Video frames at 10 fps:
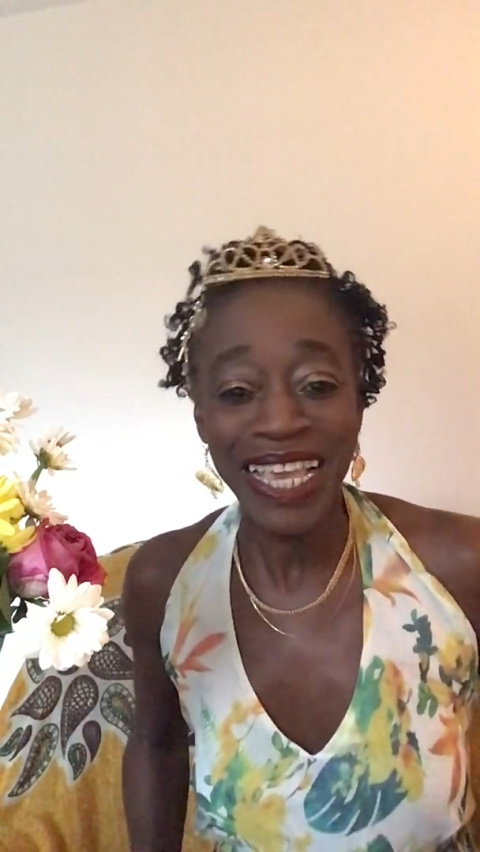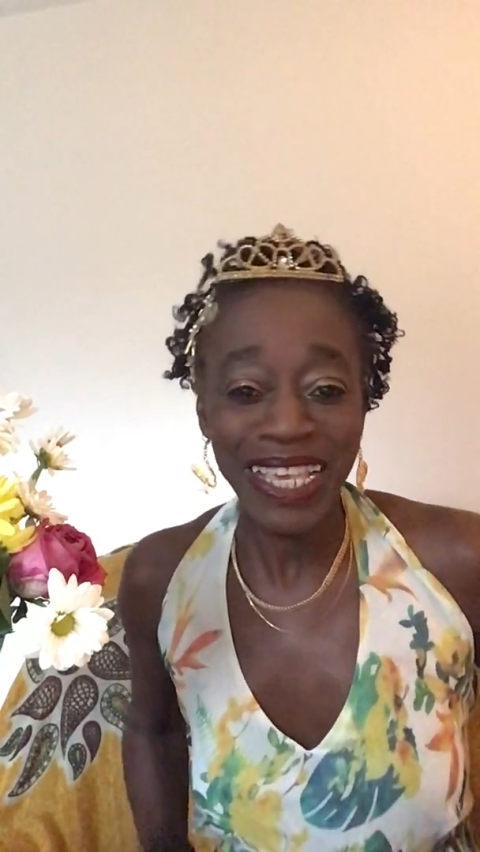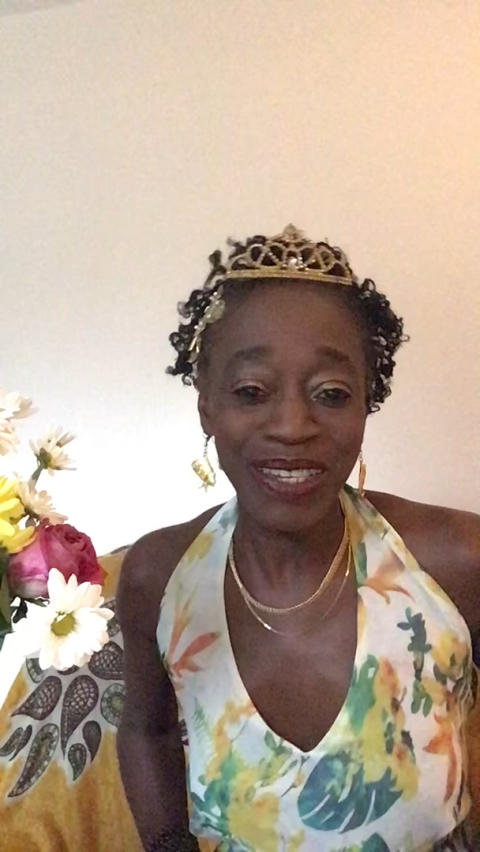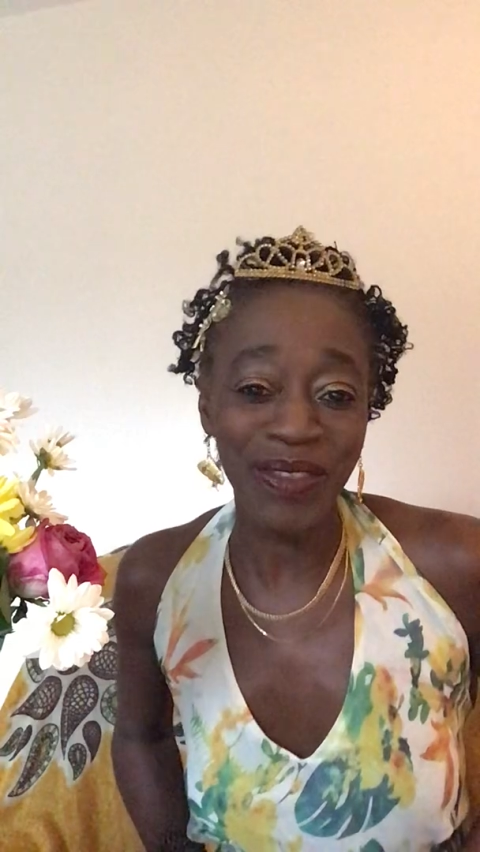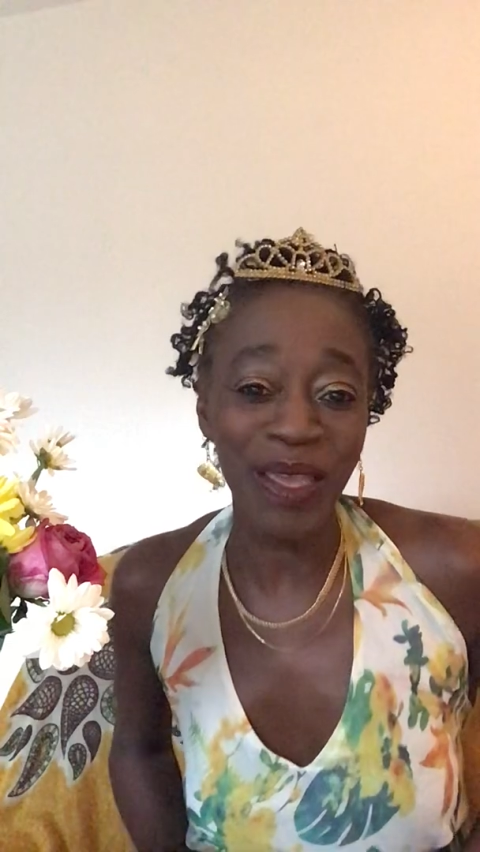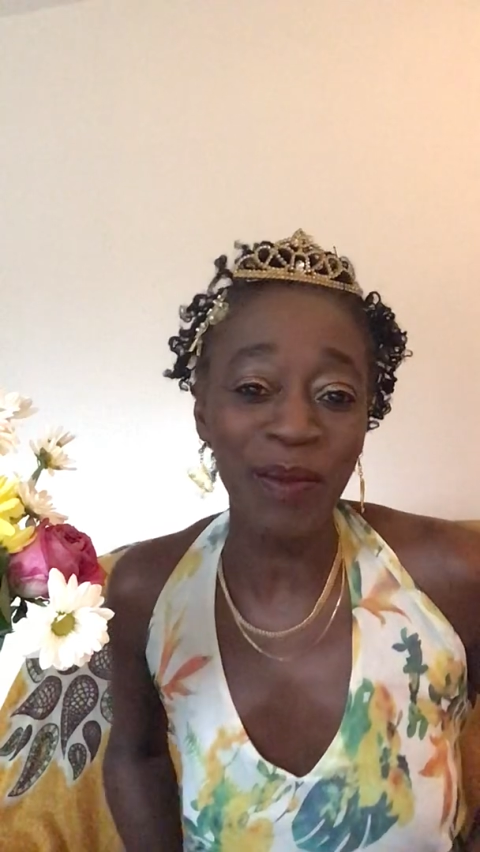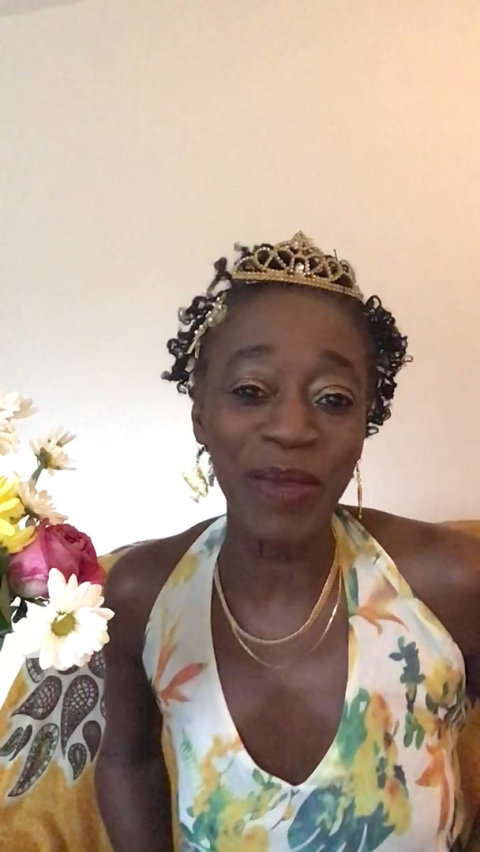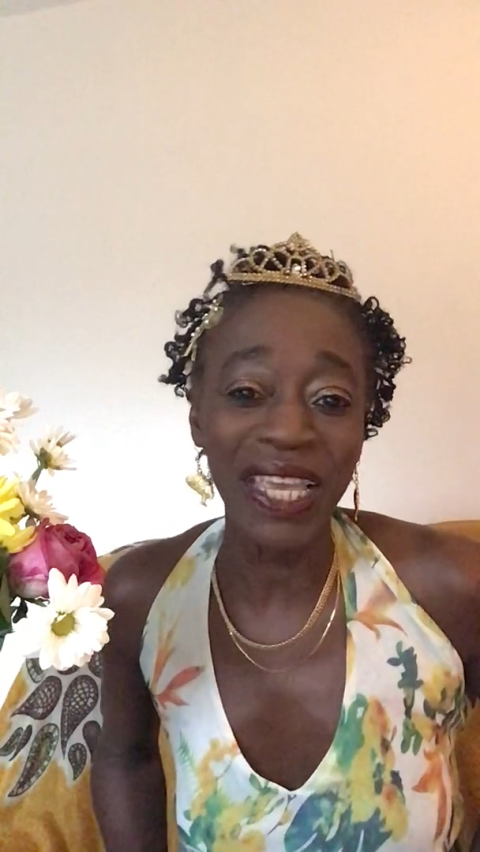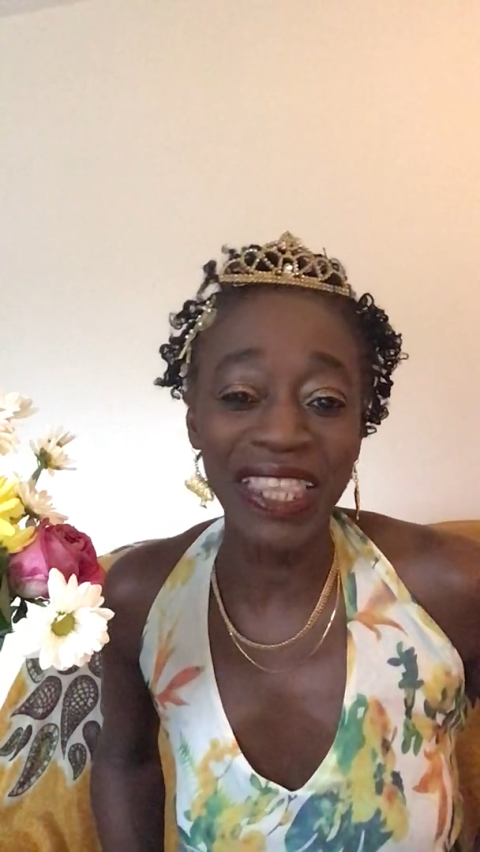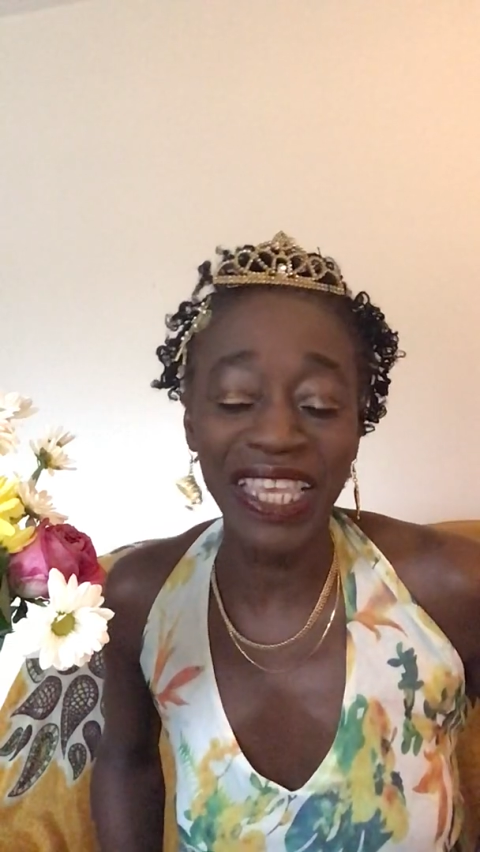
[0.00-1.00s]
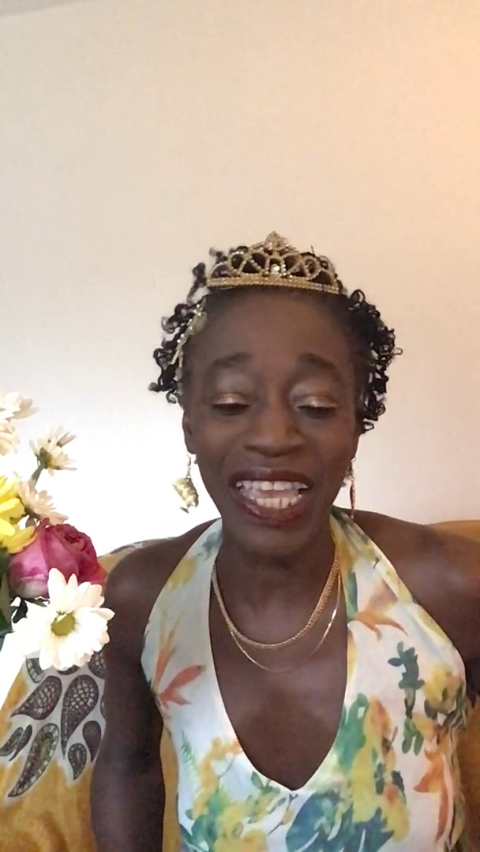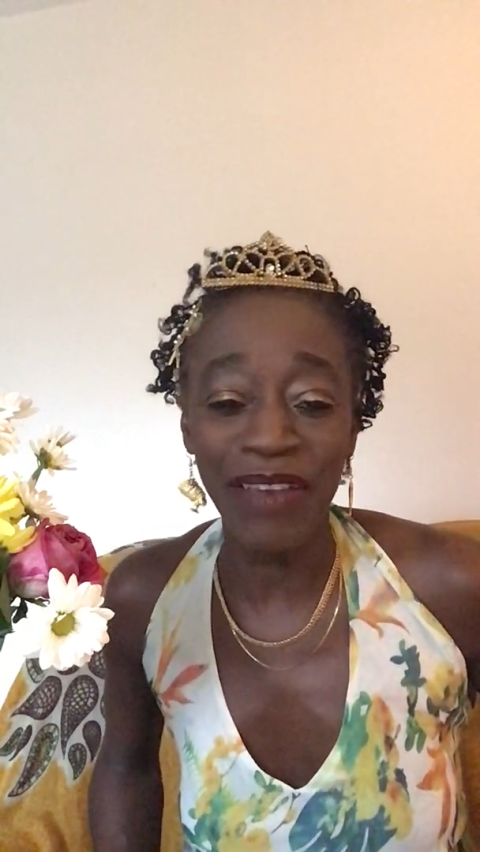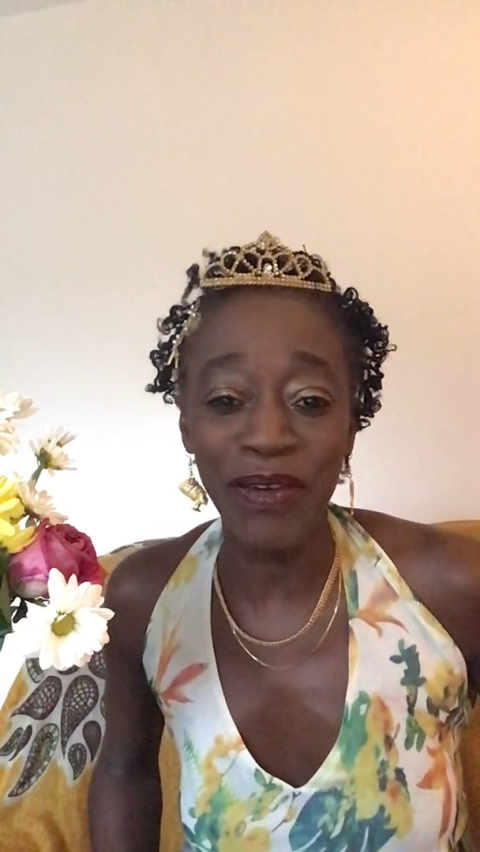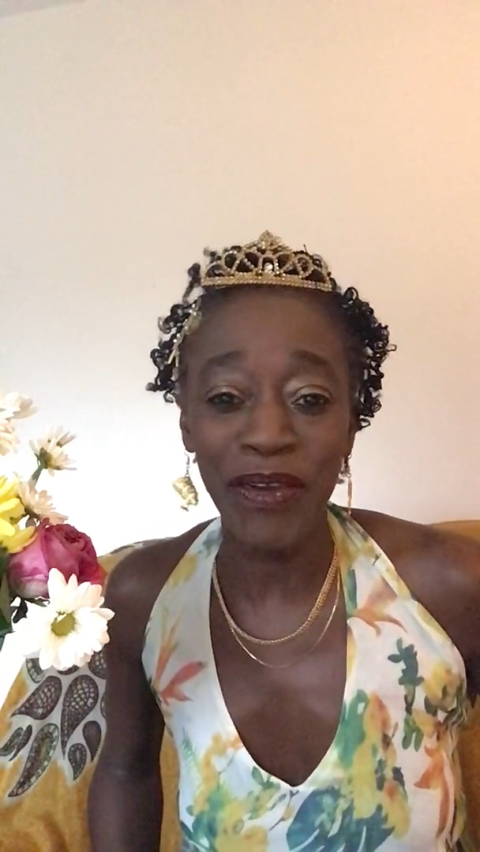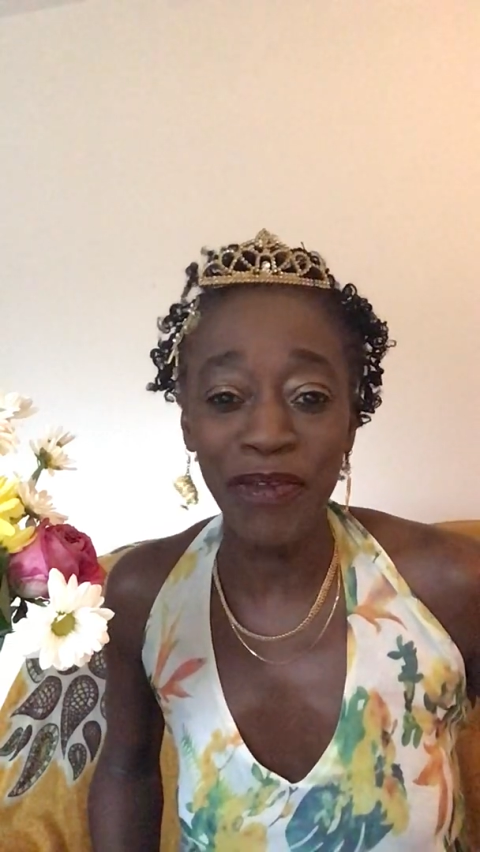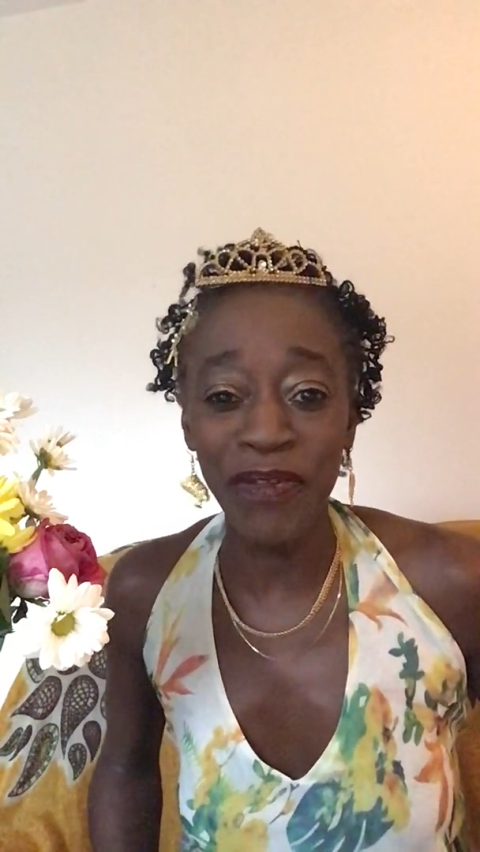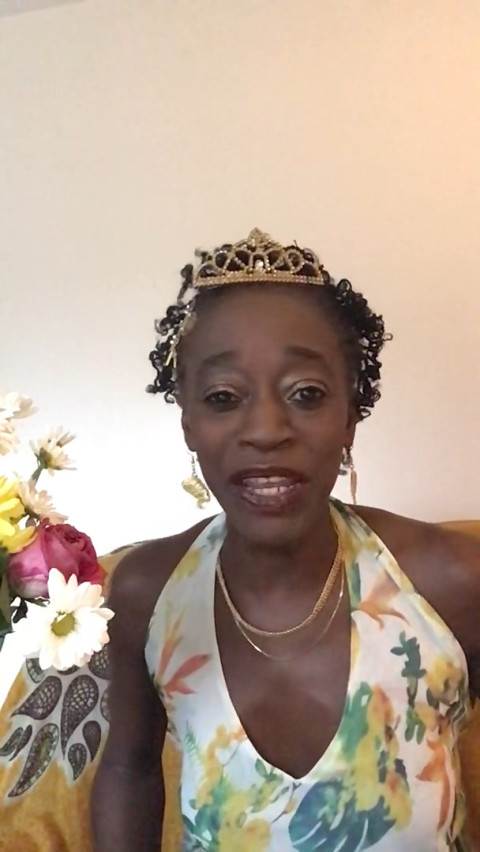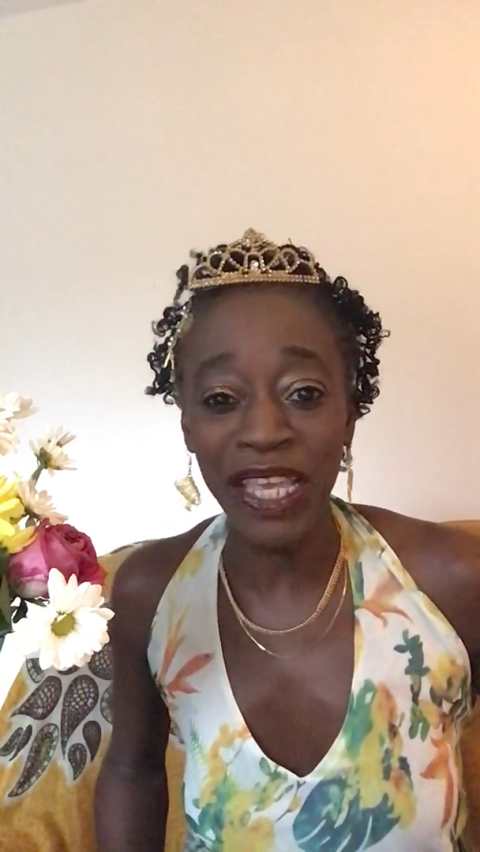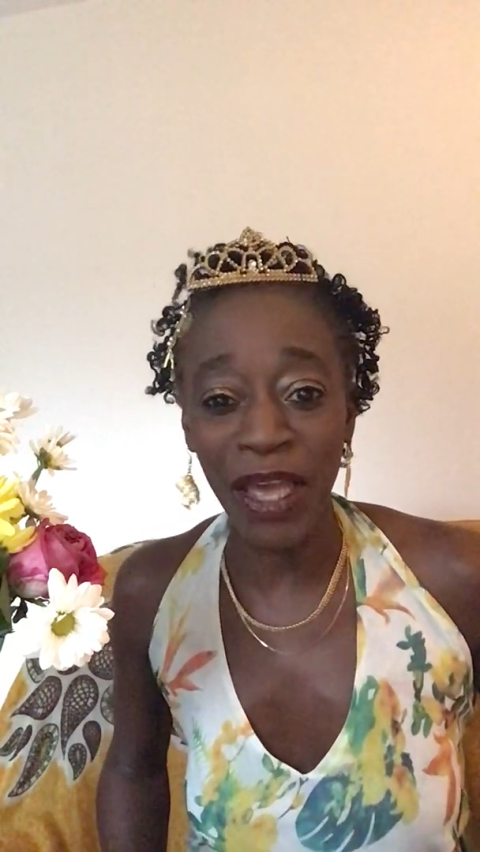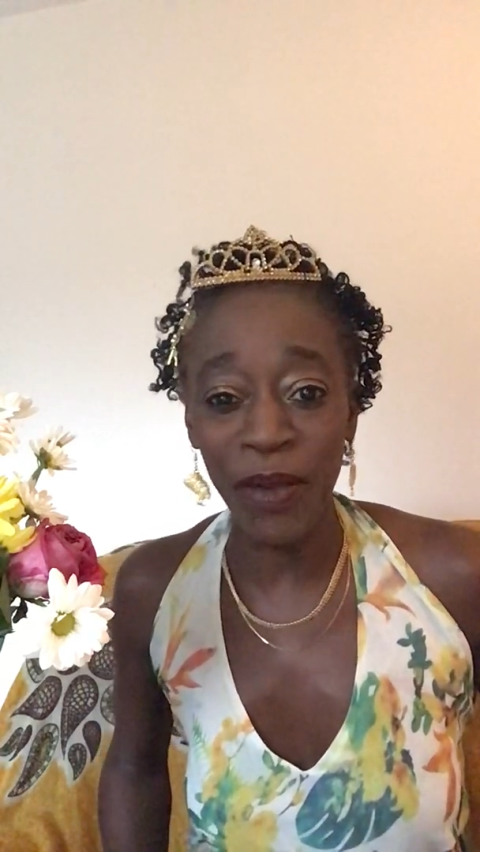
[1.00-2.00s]
So they'll be in the area of
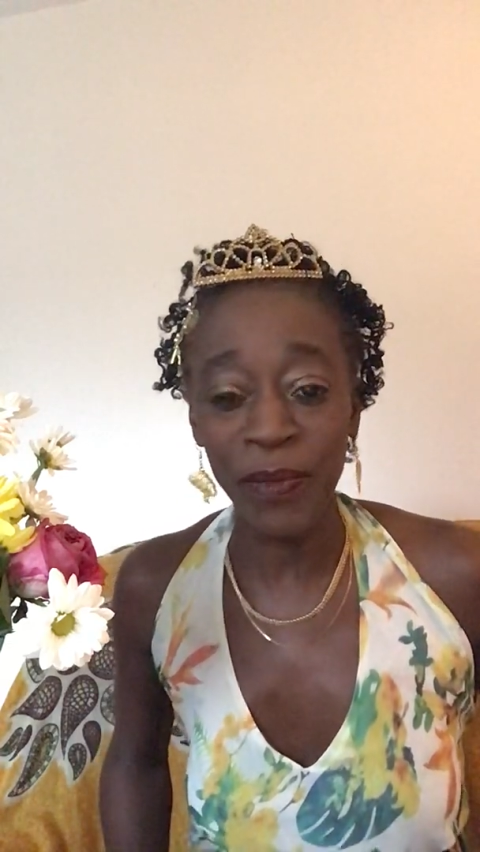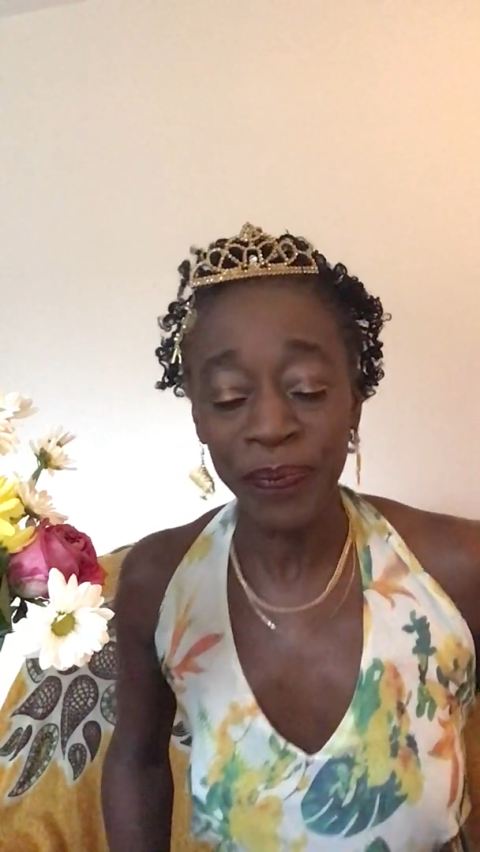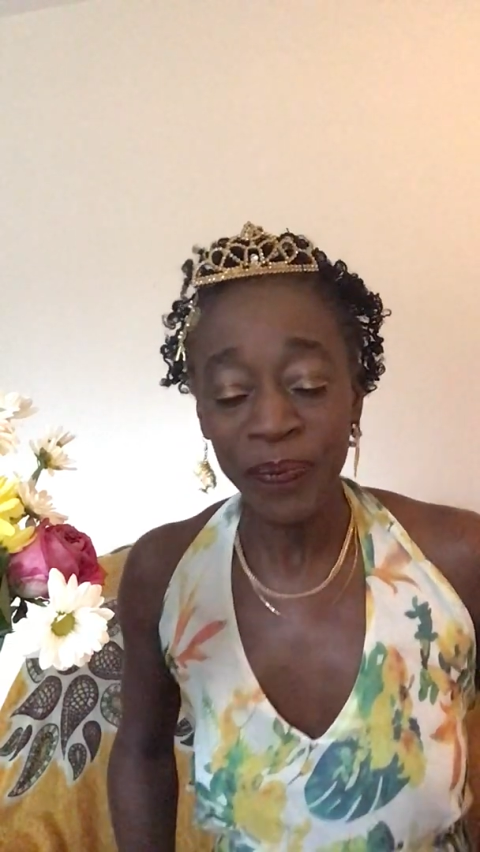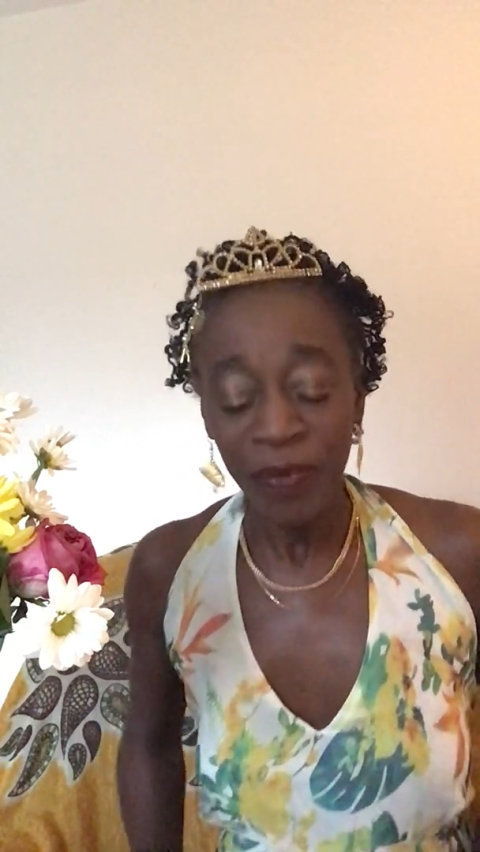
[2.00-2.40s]
Leo